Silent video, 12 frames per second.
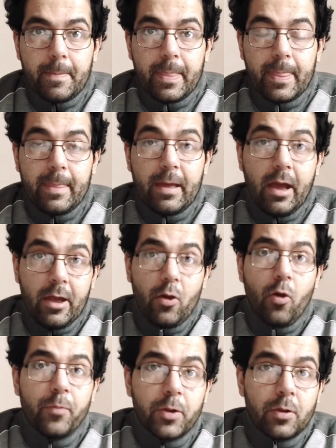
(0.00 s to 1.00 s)
I
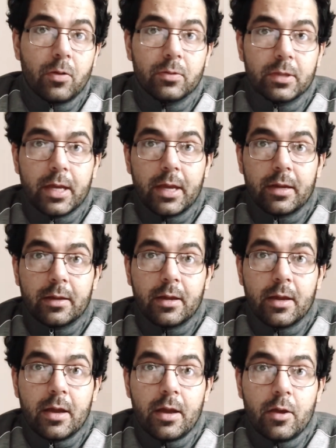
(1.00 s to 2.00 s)
hope you know that
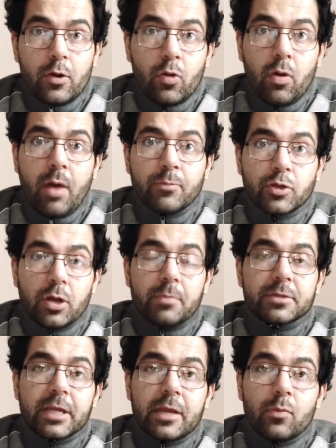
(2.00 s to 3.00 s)
Noam
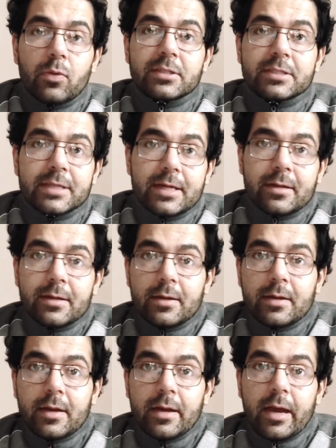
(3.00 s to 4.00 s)
Chomsky once said,
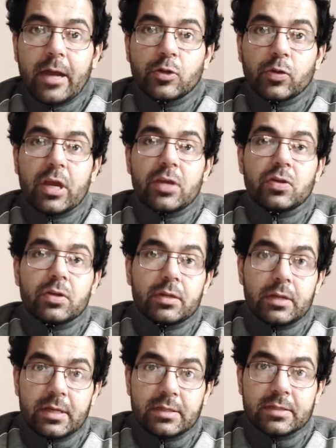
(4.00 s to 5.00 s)
education
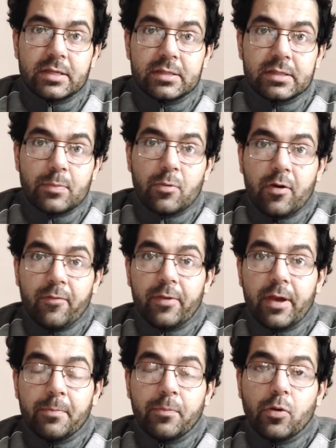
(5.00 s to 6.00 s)
is a system of
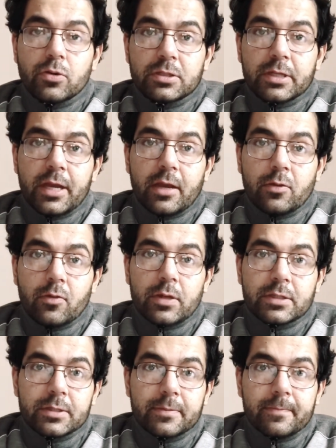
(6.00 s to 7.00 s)
imposed
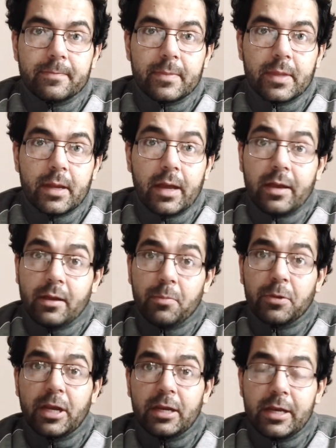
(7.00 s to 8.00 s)
ignorance. I
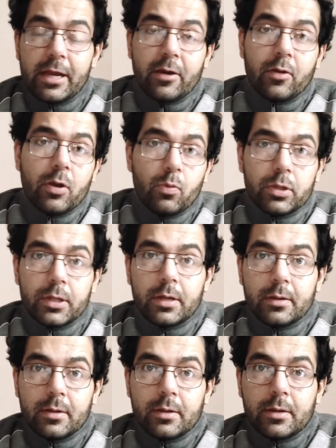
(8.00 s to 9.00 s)
completely agree with it.
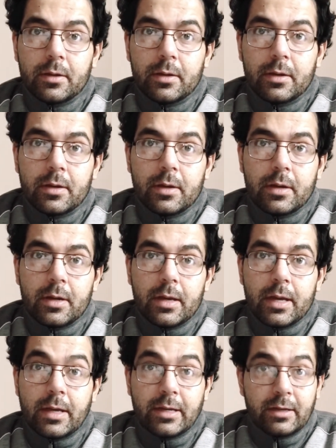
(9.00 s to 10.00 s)

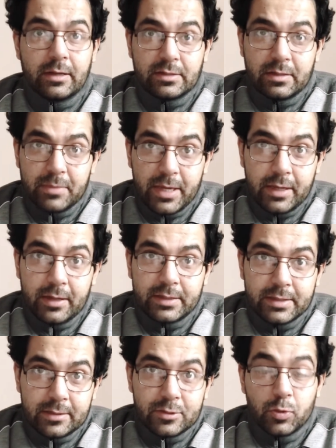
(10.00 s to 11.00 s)
And it doesn't make any
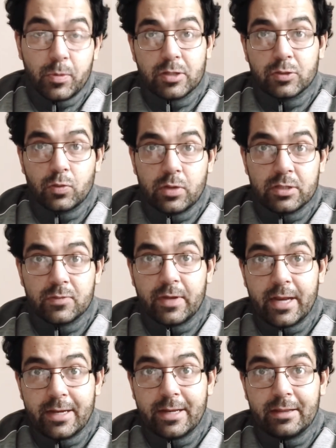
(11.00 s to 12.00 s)
sense to my students when
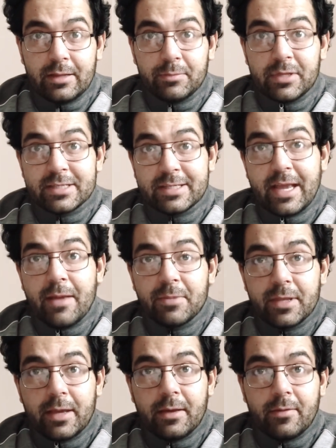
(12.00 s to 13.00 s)
I tell them the same
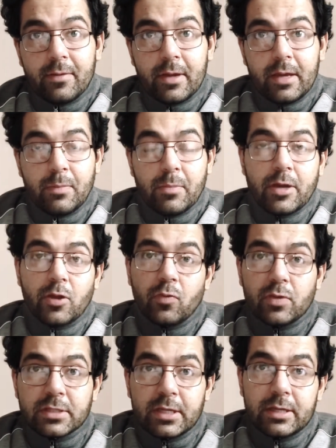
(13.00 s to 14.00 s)
thing in my
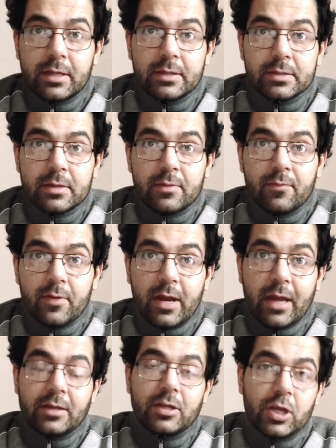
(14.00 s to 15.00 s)
university where I
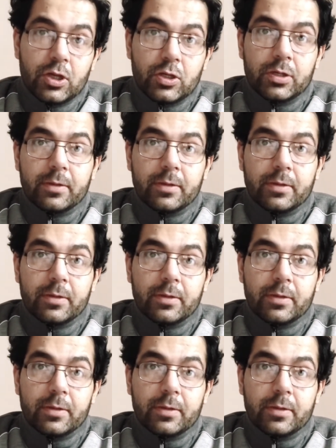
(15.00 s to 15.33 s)
teach.